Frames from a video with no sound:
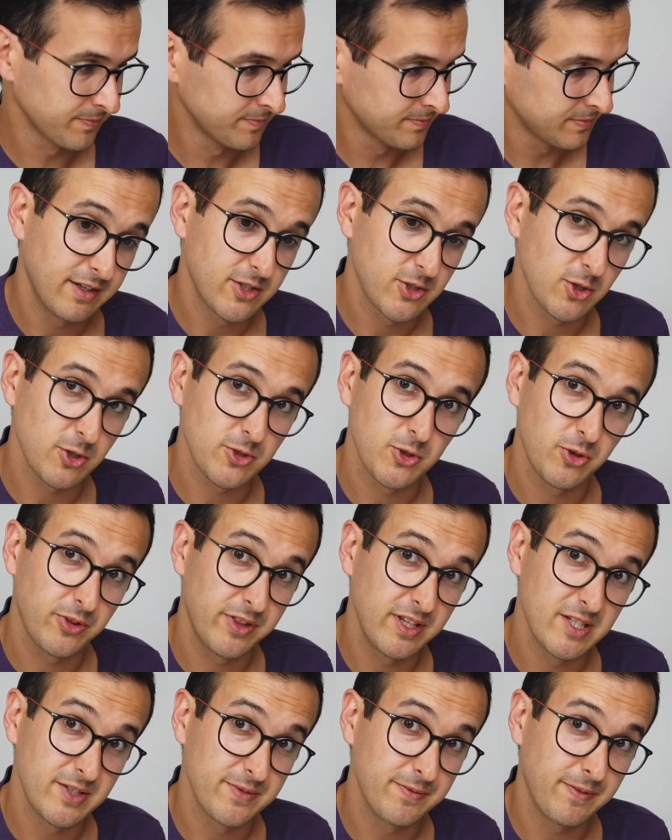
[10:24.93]
There's also
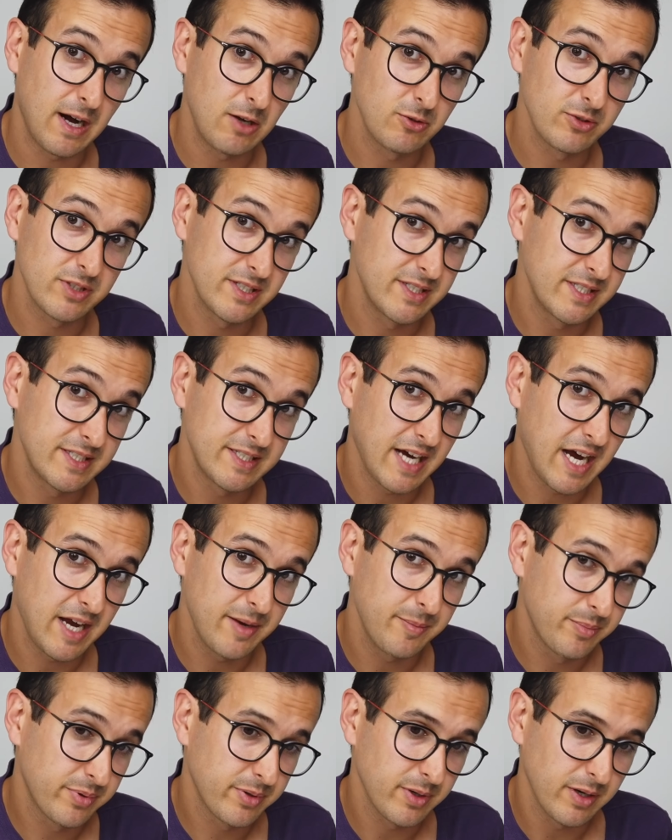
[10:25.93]
this fountain
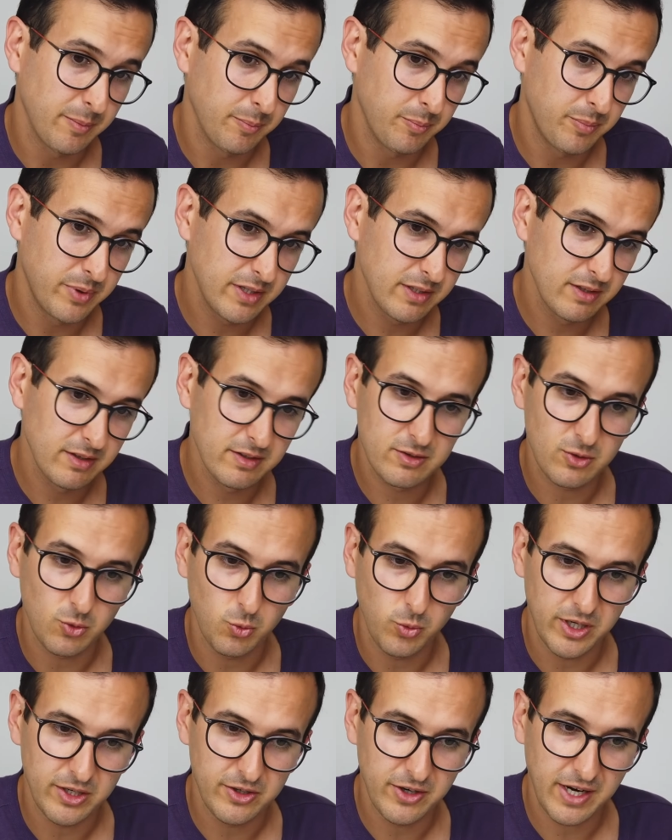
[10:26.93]
type build
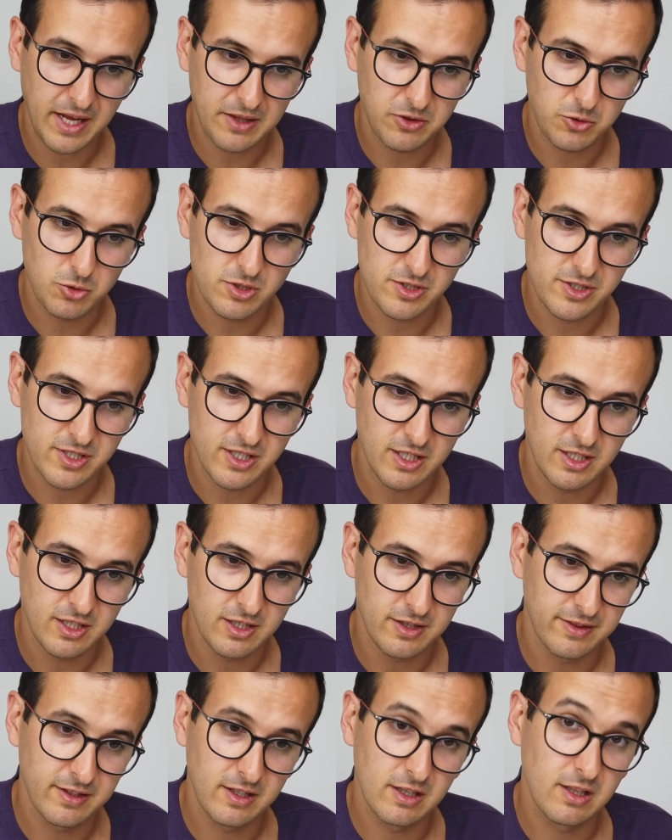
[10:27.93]
where you get to
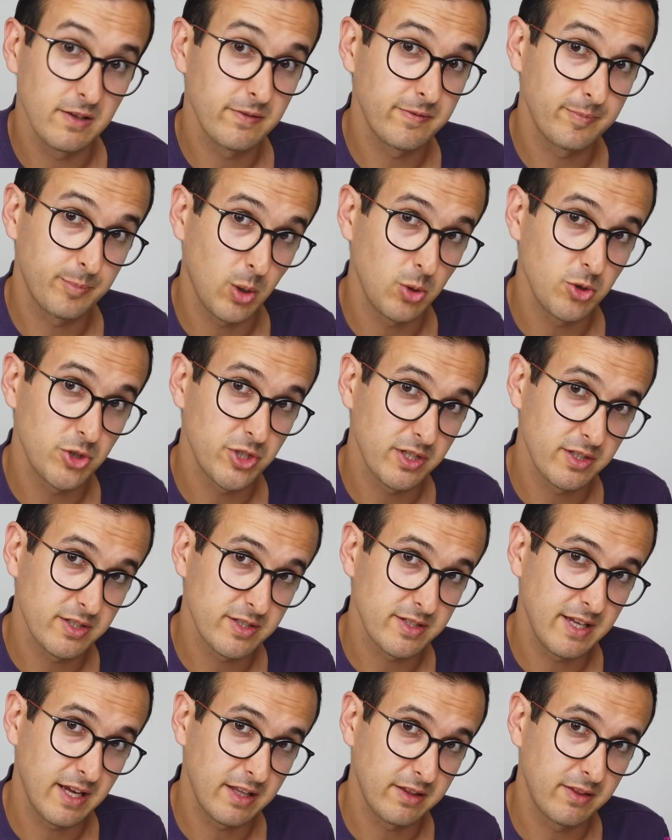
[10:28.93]
see the love
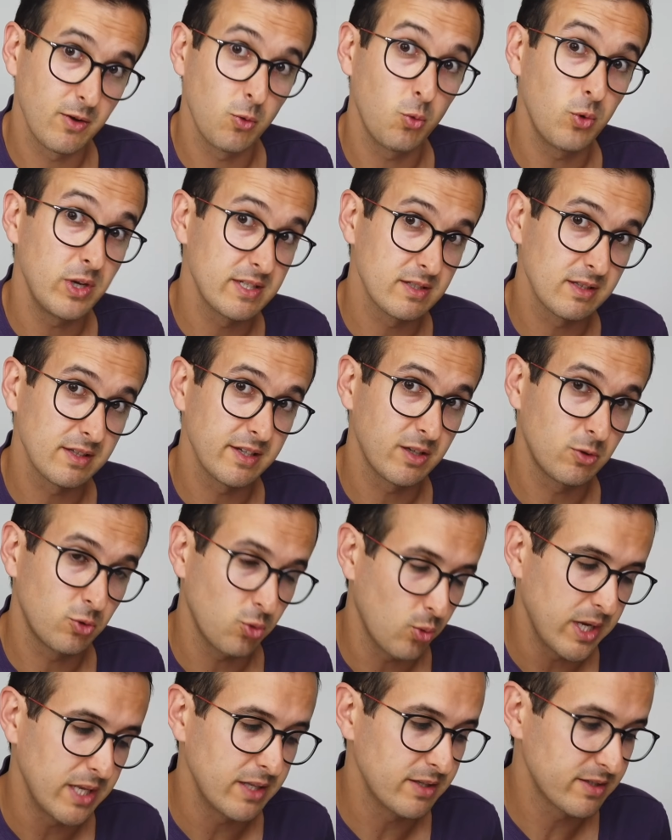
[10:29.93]
potions that the Weasley
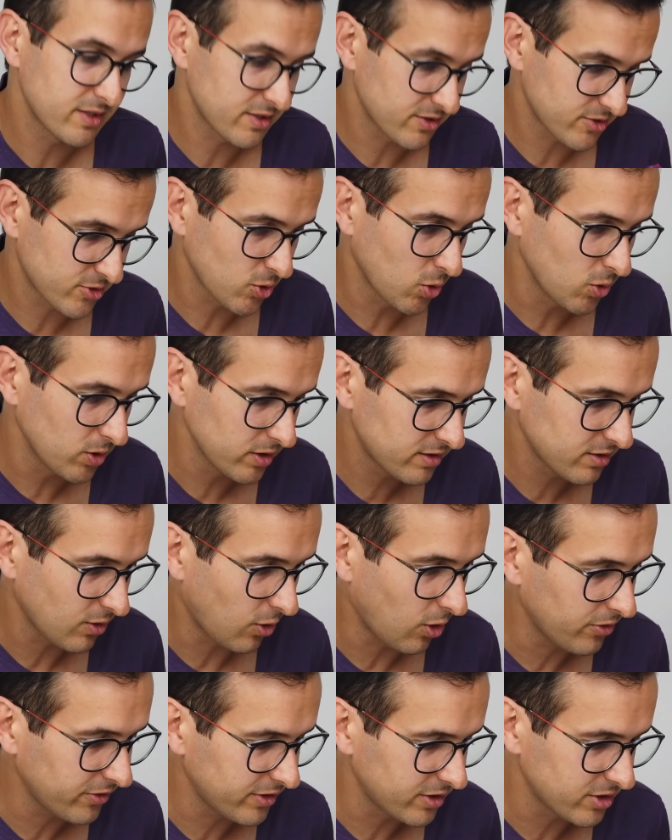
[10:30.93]
twins sold
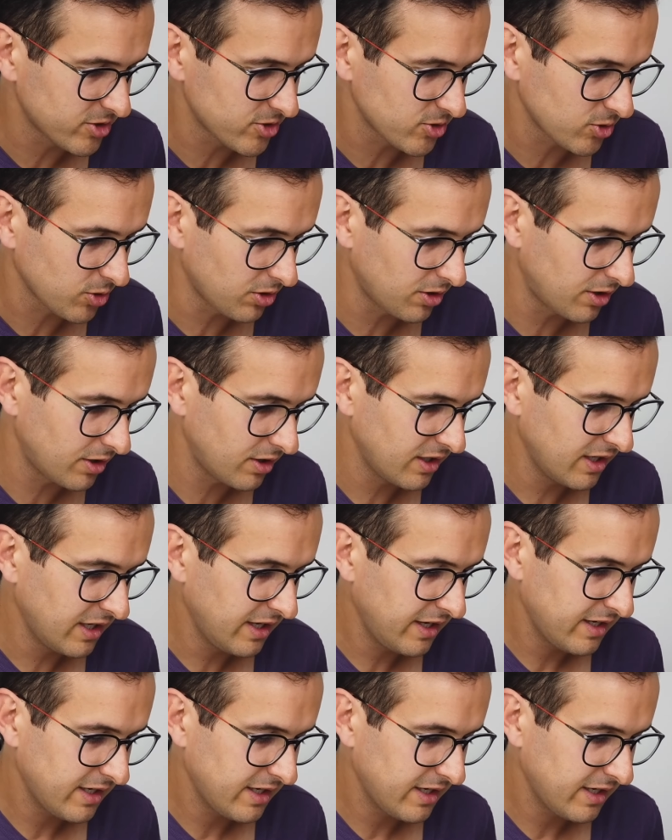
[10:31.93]
on their store.